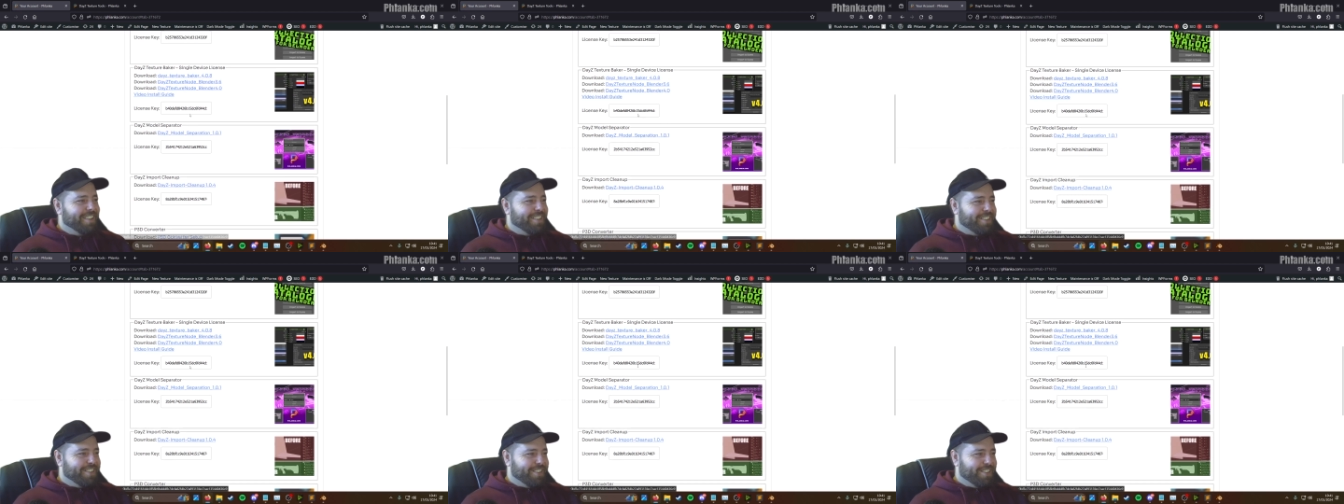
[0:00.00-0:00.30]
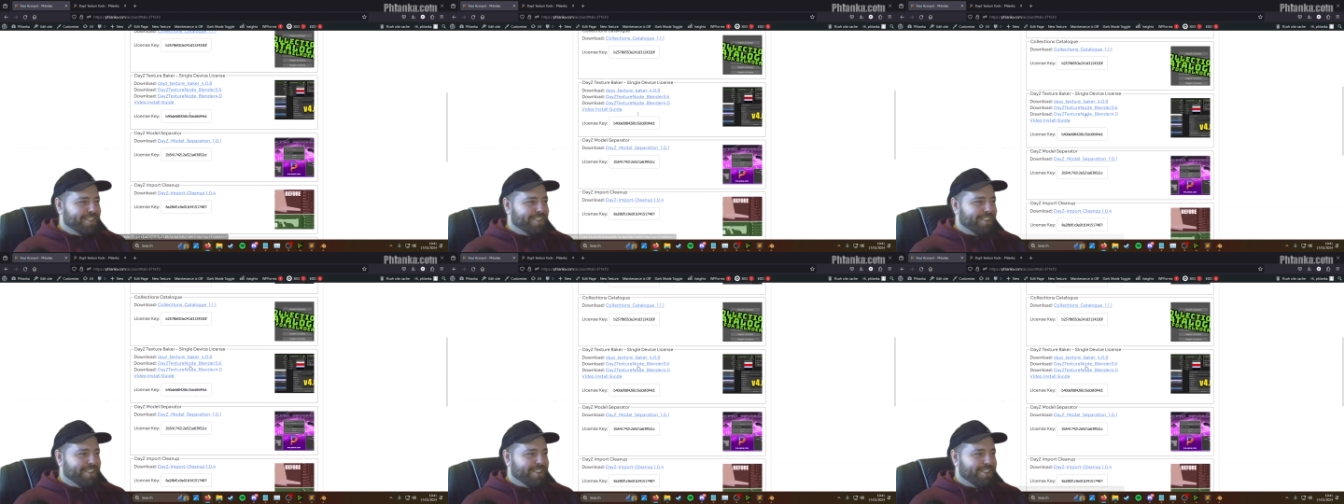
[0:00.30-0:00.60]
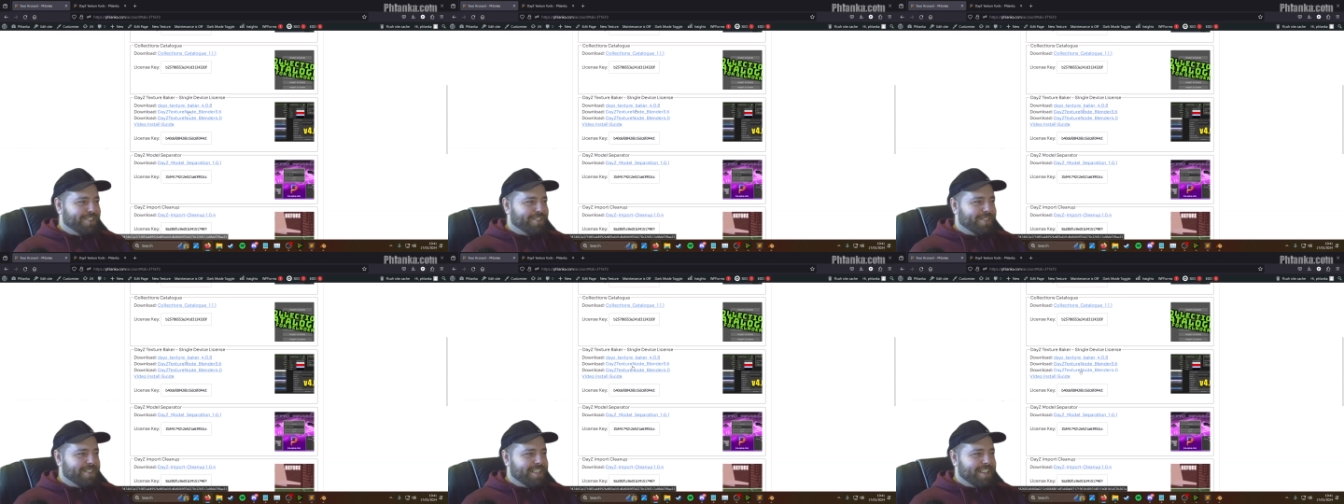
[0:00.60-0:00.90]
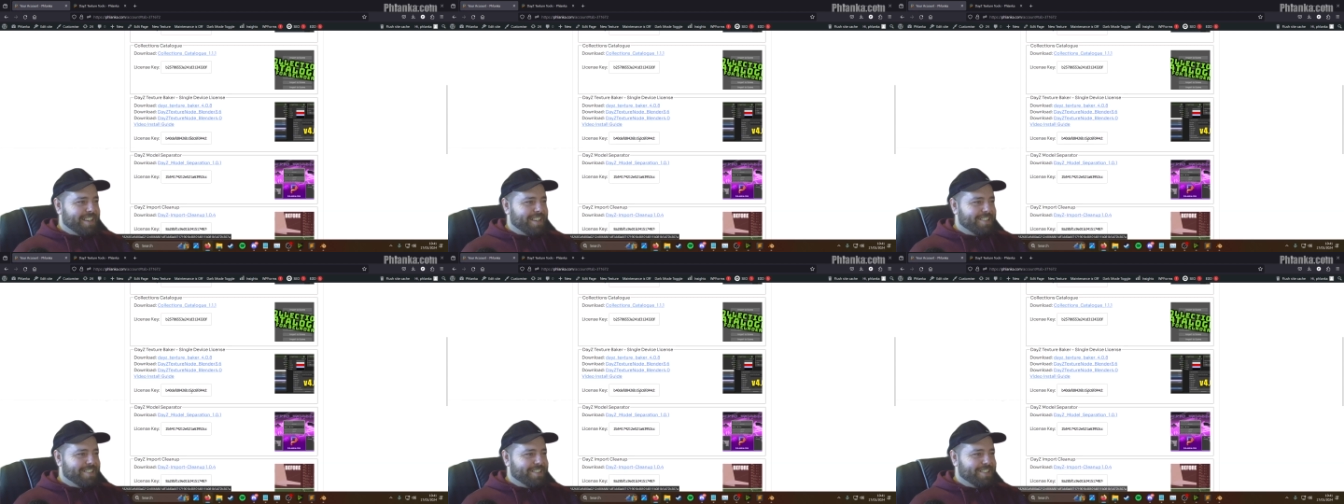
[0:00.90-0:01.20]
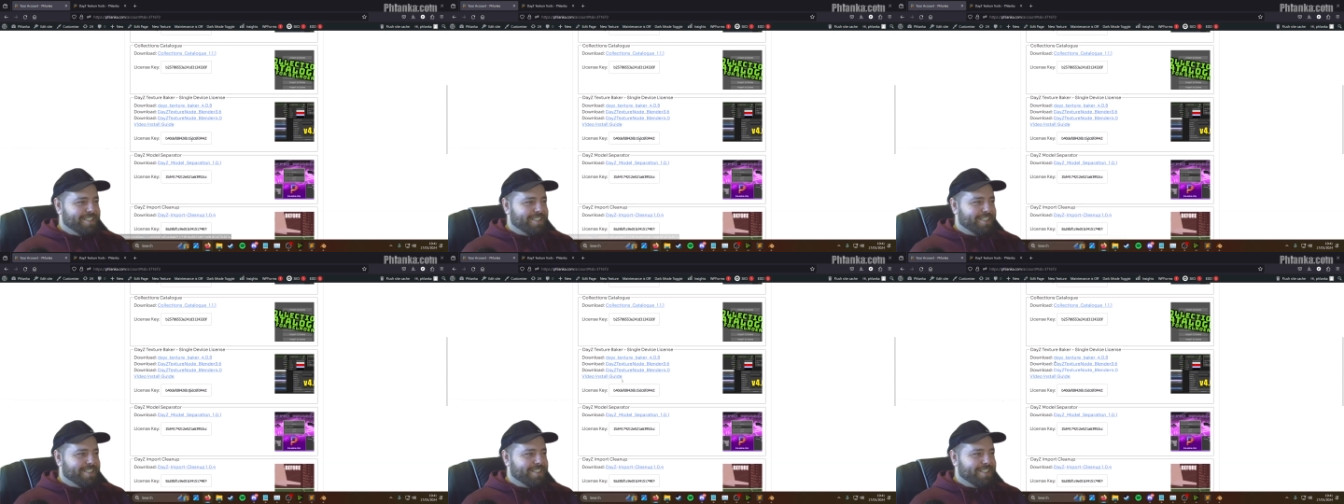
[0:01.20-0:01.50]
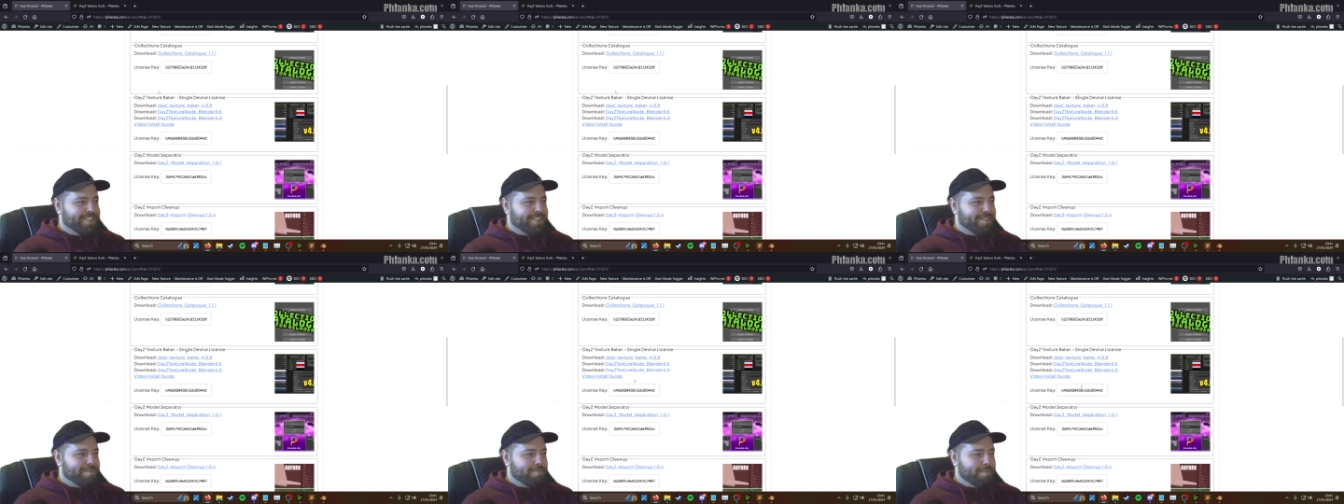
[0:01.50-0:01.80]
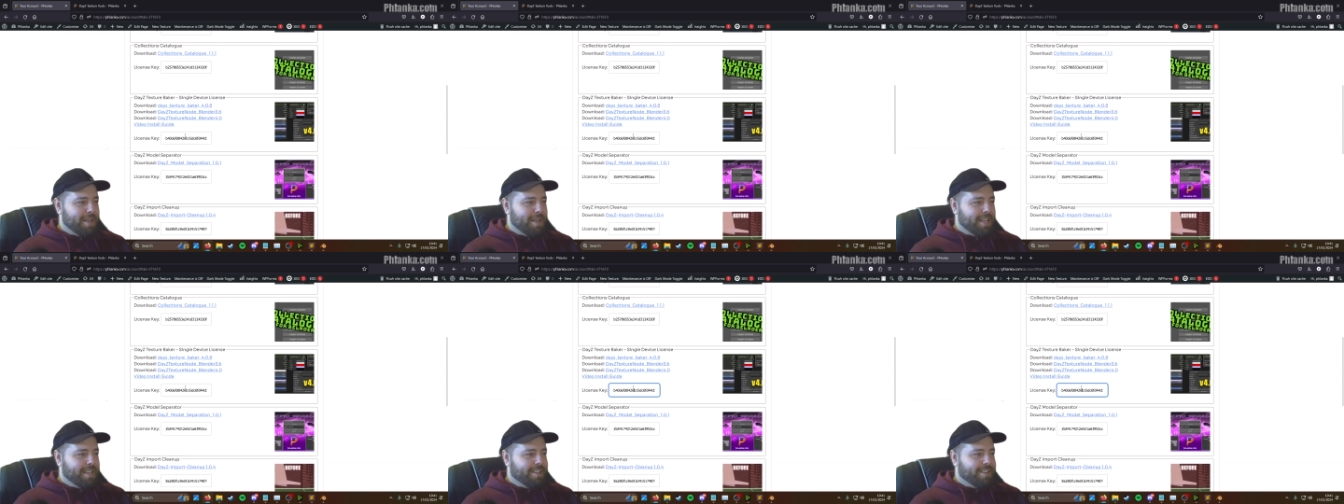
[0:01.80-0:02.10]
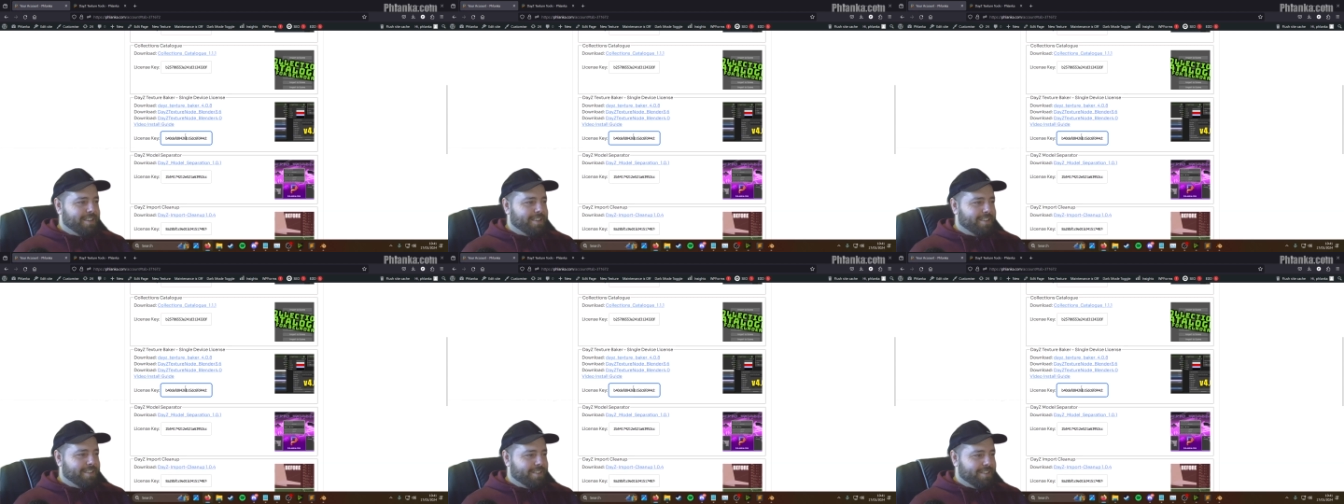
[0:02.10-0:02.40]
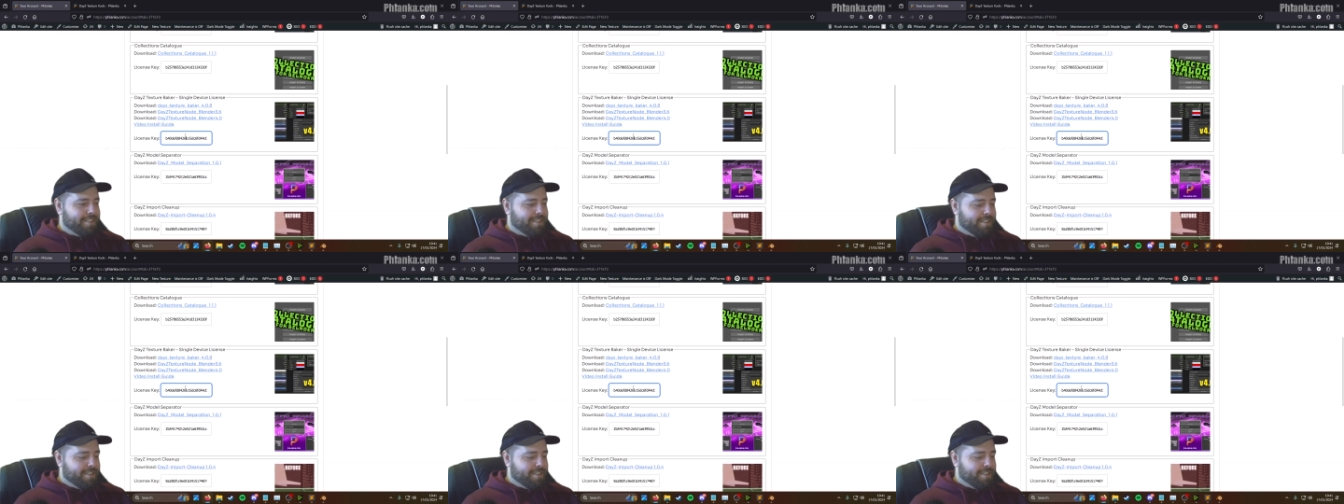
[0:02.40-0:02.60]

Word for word: So go to my texture baker,